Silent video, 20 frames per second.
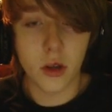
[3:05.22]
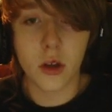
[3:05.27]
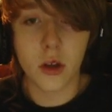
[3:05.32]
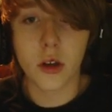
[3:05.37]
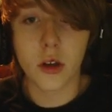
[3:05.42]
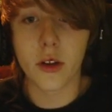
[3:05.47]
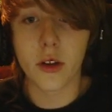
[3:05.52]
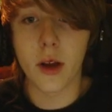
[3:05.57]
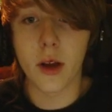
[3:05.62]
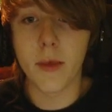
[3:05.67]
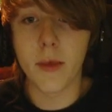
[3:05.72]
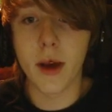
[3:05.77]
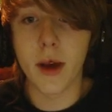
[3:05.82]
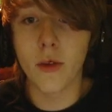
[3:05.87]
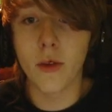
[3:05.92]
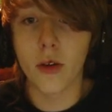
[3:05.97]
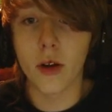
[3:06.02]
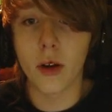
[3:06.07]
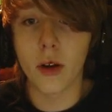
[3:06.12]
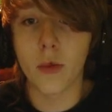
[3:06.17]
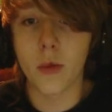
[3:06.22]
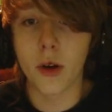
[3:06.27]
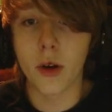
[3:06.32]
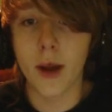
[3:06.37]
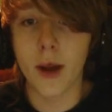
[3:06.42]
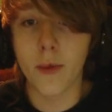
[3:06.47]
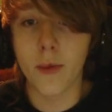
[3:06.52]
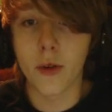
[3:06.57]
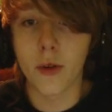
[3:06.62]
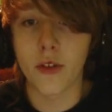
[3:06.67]
We're
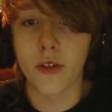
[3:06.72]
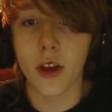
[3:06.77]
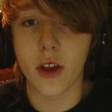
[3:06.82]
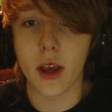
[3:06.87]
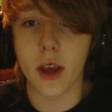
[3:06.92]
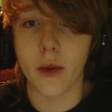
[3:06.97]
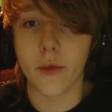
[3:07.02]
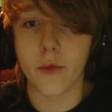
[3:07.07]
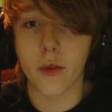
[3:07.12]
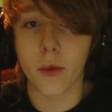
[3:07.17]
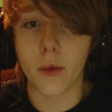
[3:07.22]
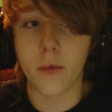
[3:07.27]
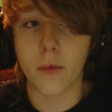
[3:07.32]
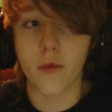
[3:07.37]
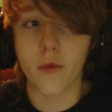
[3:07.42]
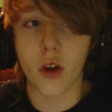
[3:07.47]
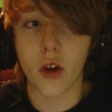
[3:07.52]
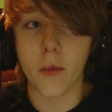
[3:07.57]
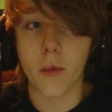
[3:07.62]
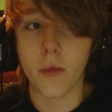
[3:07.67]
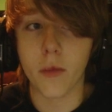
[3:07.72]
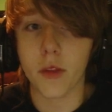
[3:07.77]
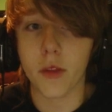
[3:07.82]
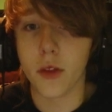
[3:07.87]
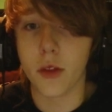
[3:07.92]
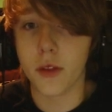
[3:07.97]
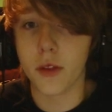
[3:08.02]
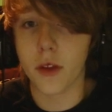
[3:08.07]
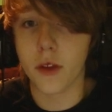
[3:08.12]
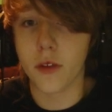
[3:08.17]
never safe from
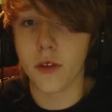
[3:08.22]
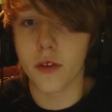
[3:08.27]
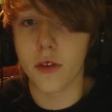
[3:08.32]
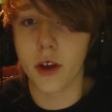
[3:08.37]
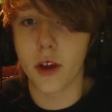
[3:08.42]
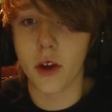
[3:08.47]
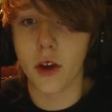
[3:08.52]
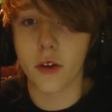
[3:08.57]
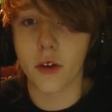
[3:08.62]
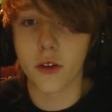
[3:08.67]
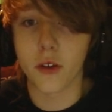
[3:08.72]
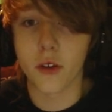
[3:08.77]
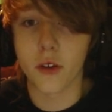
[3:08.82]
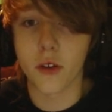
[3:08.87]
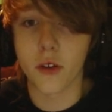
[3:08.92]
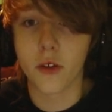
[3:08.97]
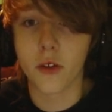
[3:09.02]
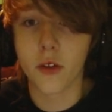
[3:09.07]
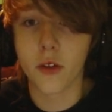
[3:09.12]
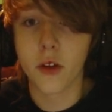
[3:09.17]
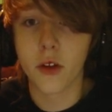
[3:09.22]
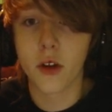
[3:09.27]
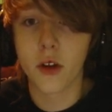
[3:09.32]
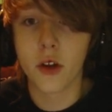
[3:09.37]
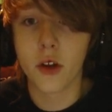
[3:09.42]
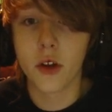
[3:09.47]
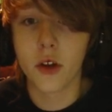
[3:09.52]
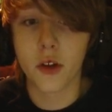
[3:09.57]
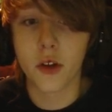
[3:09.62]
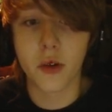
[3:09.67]
these characters.
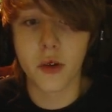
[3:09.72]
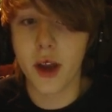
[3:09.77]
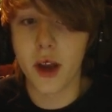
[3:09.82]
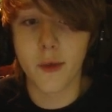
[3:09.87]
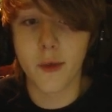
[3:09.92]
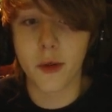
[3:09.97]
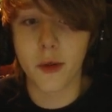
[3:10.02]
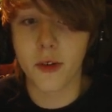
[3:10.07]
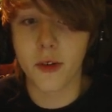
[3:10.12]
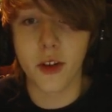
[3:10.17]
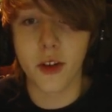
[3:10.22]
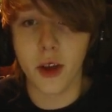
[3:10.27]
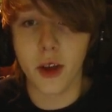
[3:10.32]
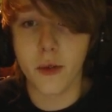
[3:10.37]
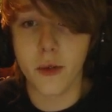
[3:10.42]
You're never safe.